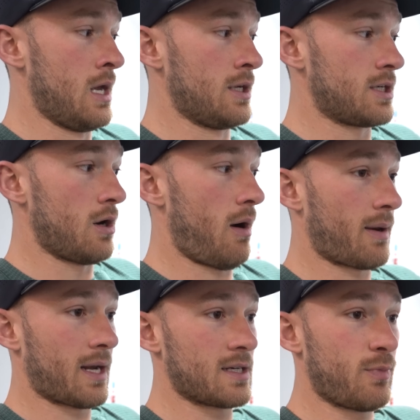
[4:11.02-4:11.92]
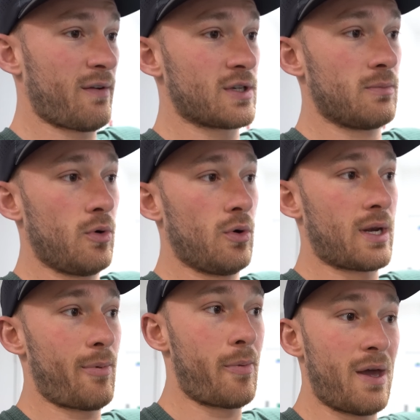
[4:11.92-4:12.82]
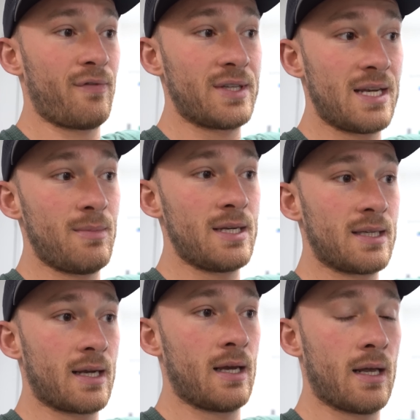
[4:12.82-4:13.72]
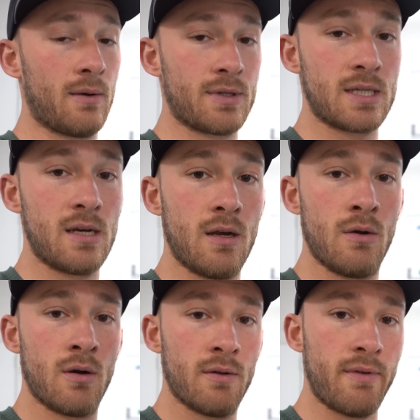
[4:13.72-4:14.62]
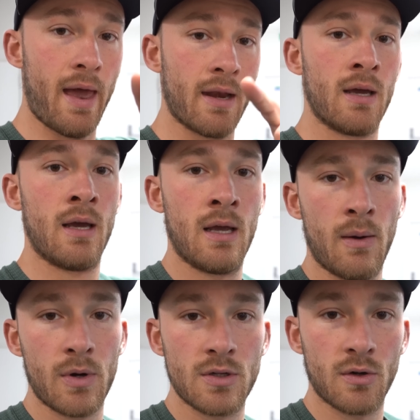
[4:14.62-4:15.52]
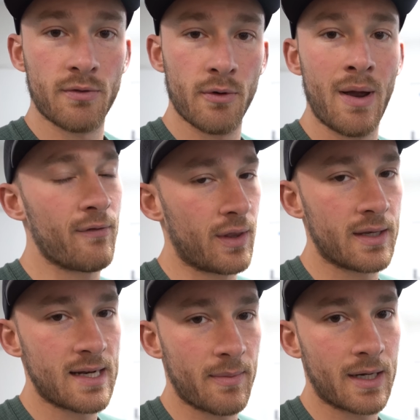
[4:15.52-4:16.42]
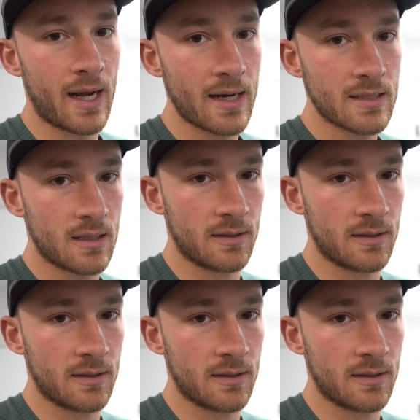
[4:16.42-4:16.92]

So I'm going to get some breakfast on board, get prepared for the team meeting, and I will see you then. We can talk through everything that's happening next.